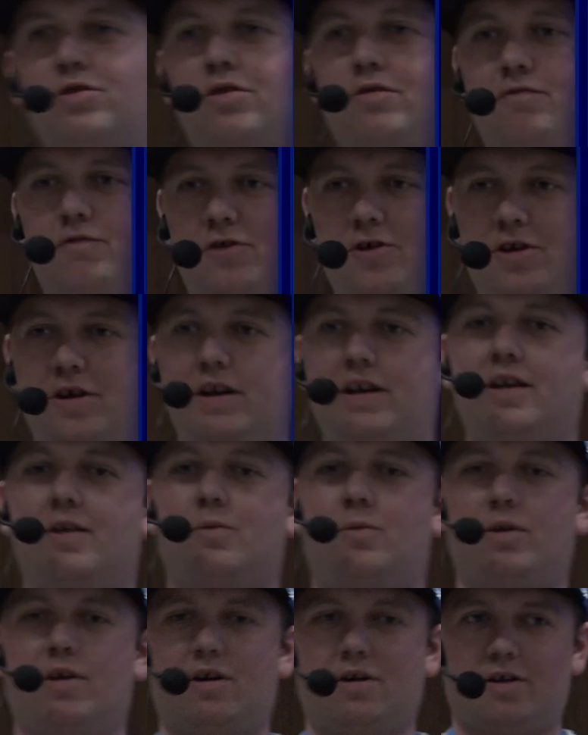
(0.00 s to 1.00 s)
Don't worry,
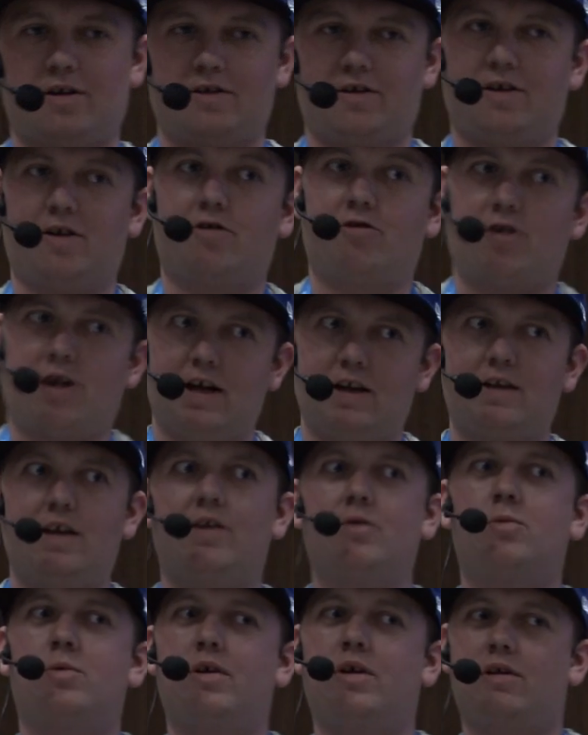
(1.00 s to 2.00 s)
we are not going to write
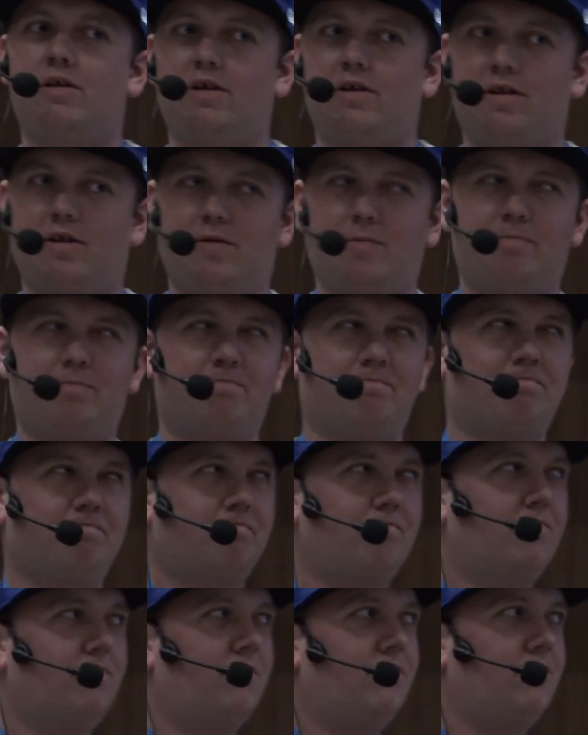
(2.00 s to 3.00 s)
it. We are going to
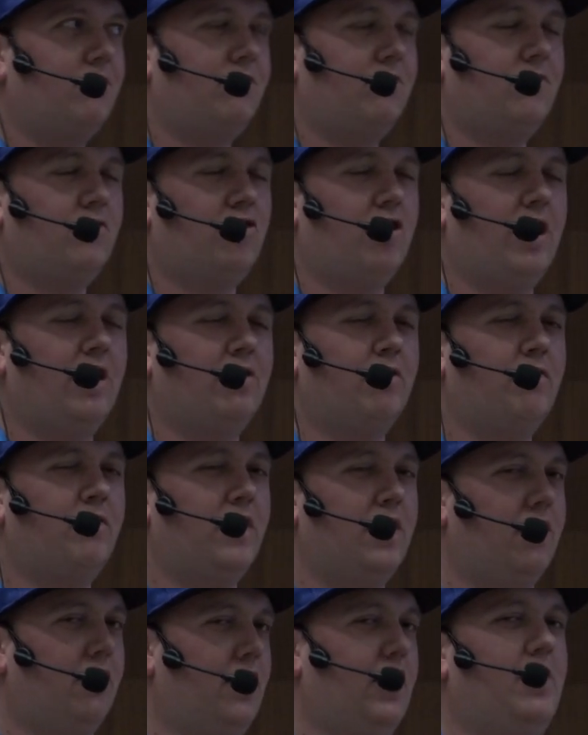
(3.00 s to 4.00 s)
try to
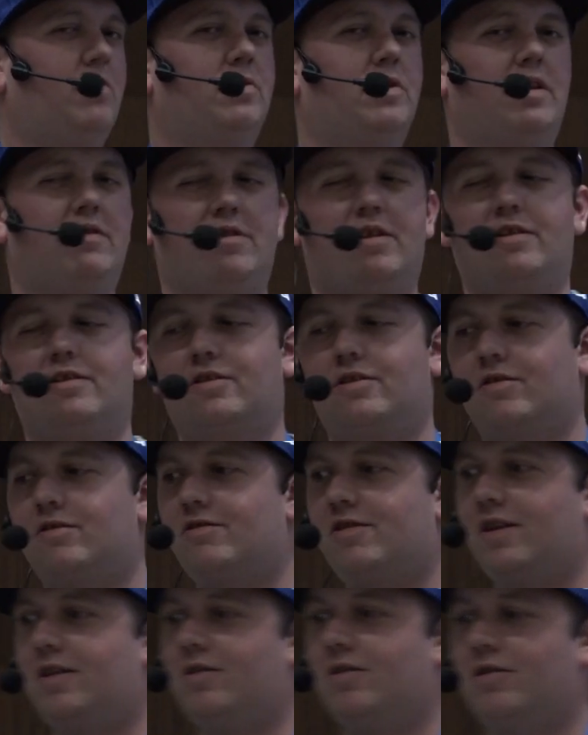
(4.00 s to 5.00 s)
figure out is it
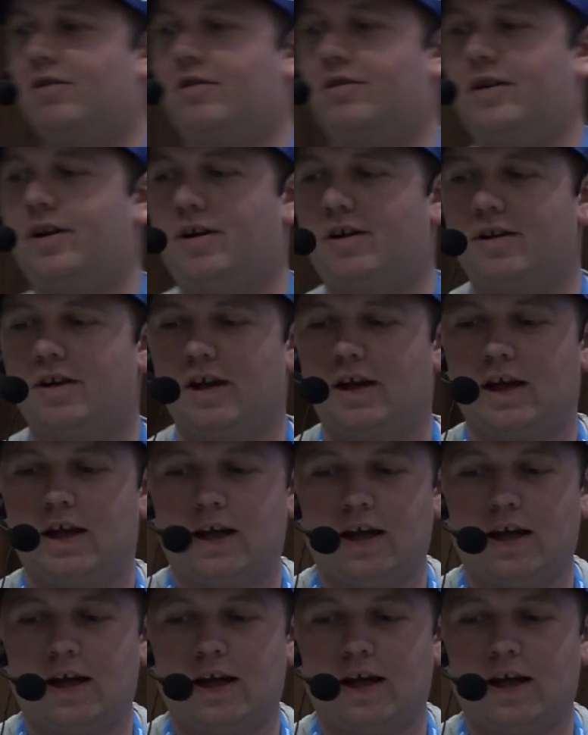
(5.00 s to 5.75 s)
secure or not.